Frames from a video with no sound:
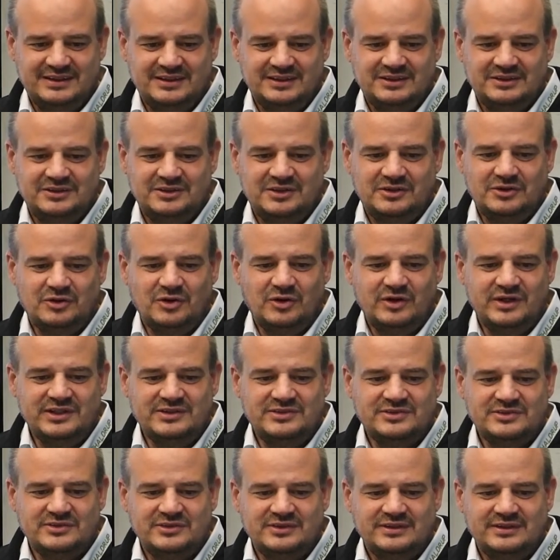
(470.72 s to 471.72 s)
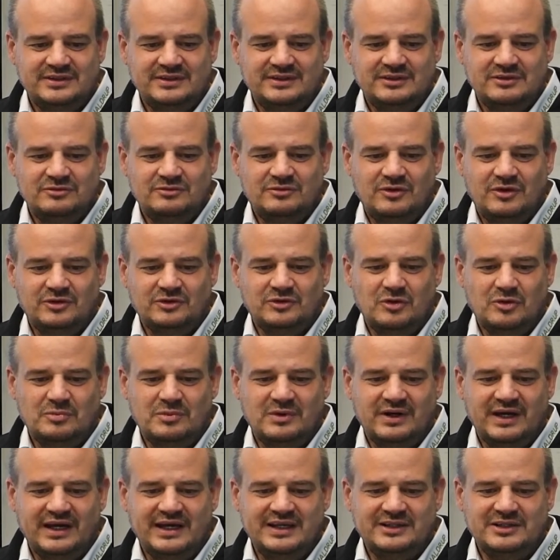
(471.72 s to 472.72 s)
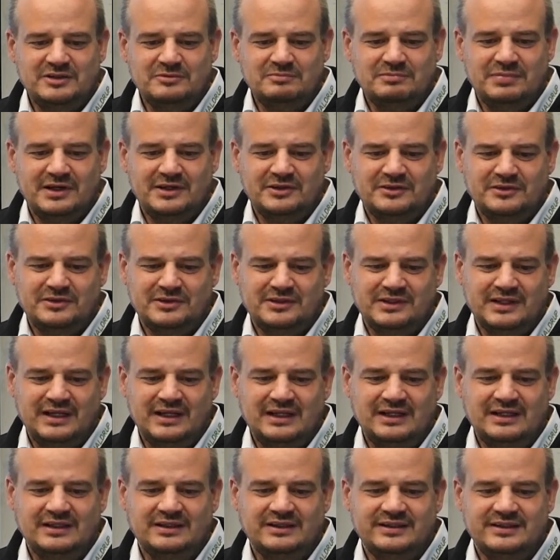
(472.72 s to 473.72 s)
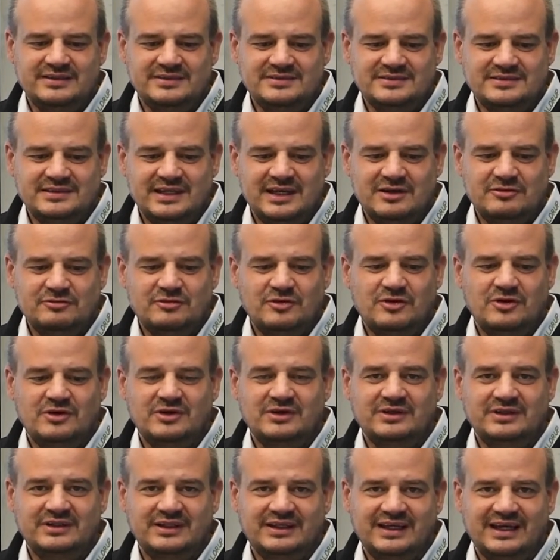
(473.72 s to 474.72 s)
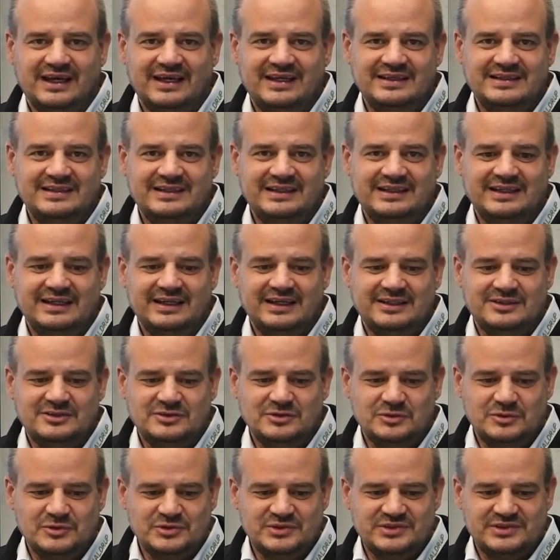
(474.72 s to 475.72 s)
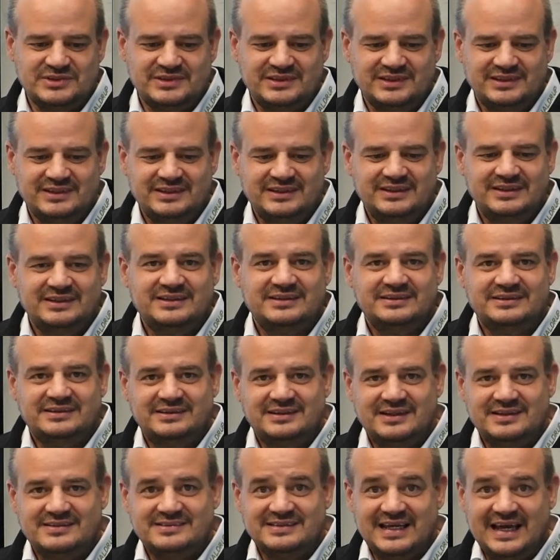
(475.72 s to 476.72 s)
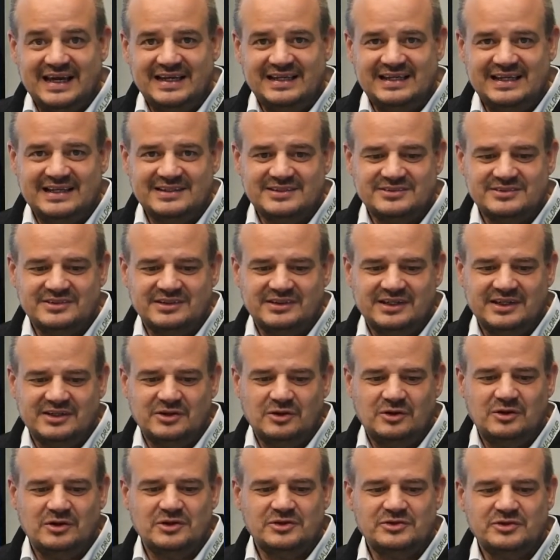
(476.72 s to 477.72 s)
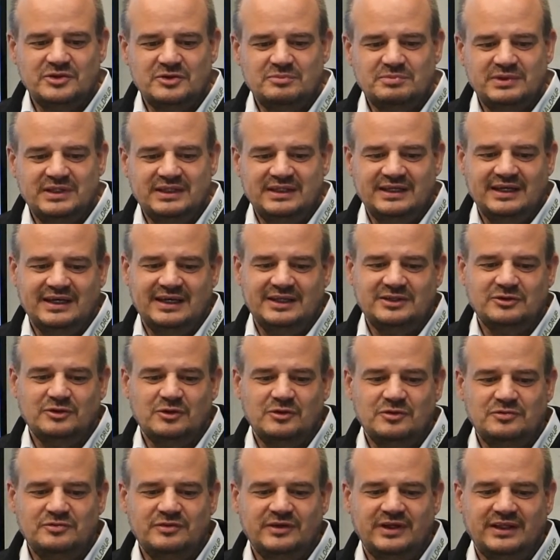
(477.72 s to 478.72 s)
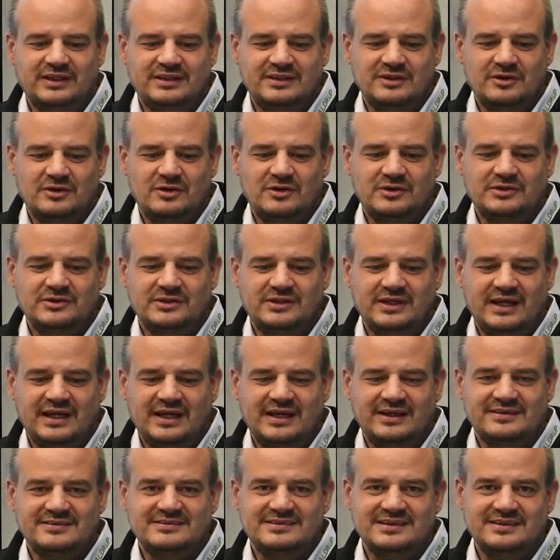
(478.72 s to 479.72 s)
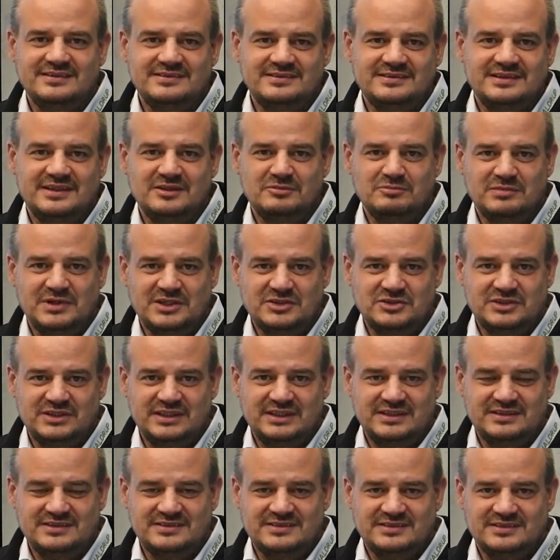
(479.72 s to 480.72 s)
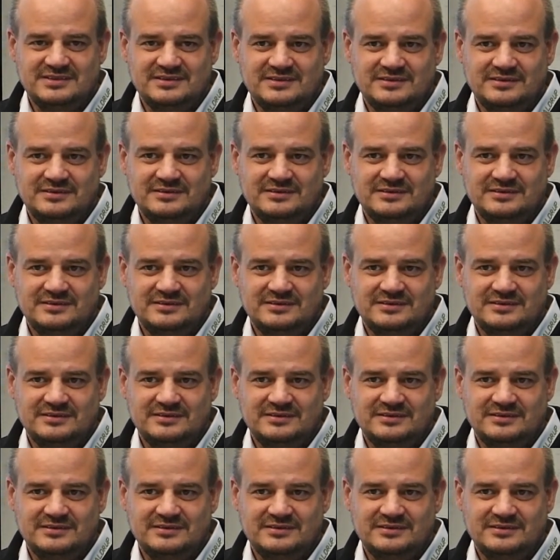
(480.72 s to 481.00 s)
The noise for the operating personnel is therefore greatly reduced. The silencer can also be retrofitted on the existing machines.